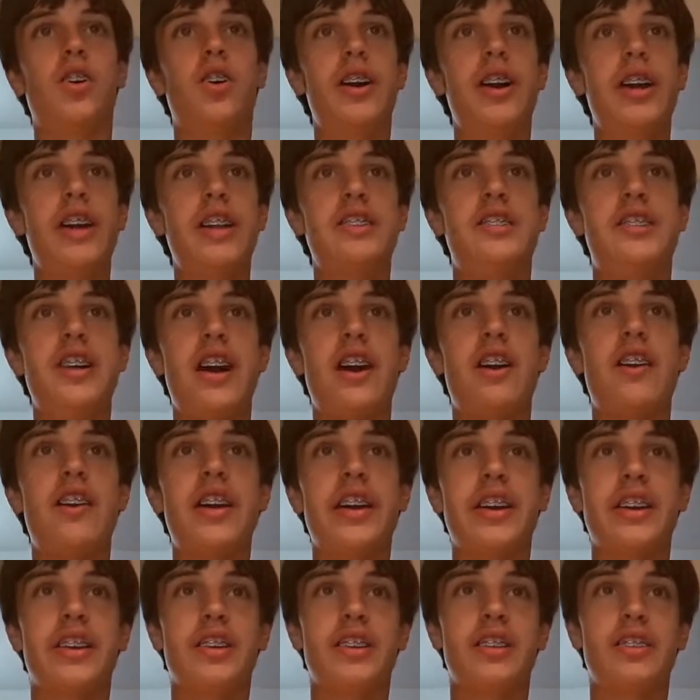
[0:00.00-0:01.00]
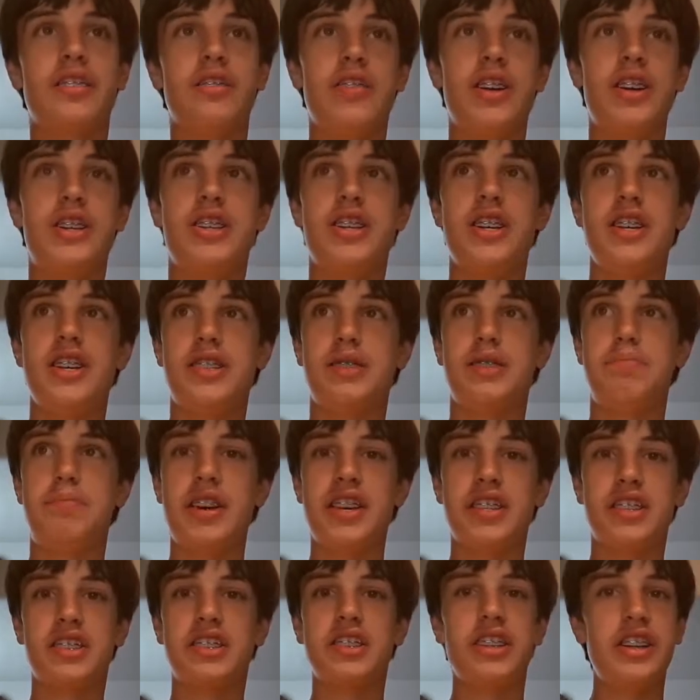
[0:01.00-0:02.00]
Lorna Derrick, which is
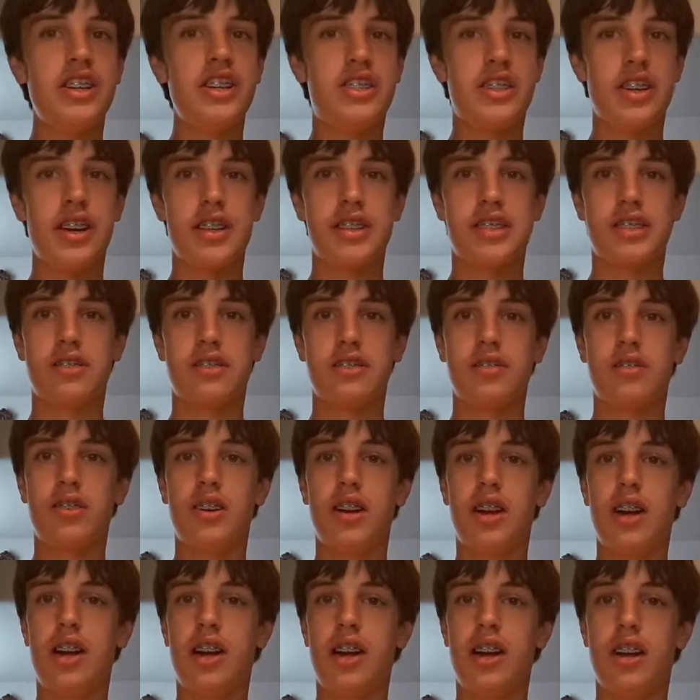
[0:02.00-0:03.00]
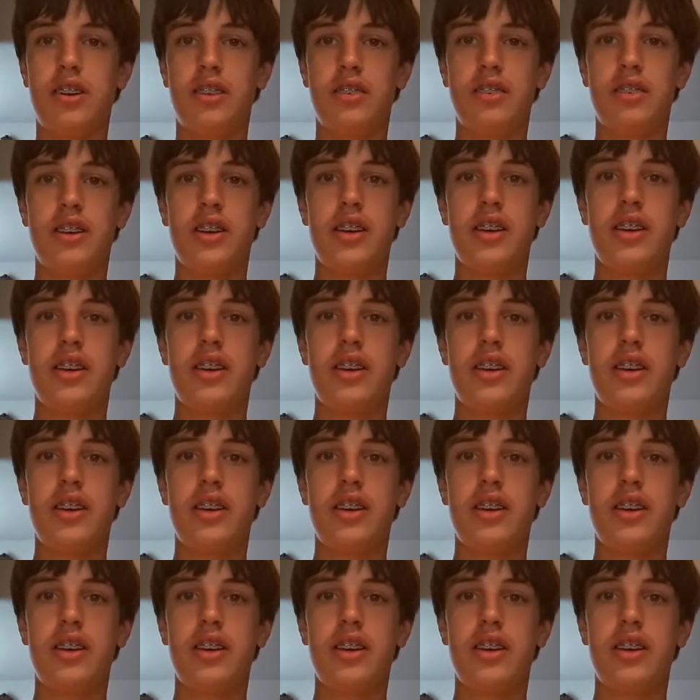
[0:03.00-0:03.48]
basically just, a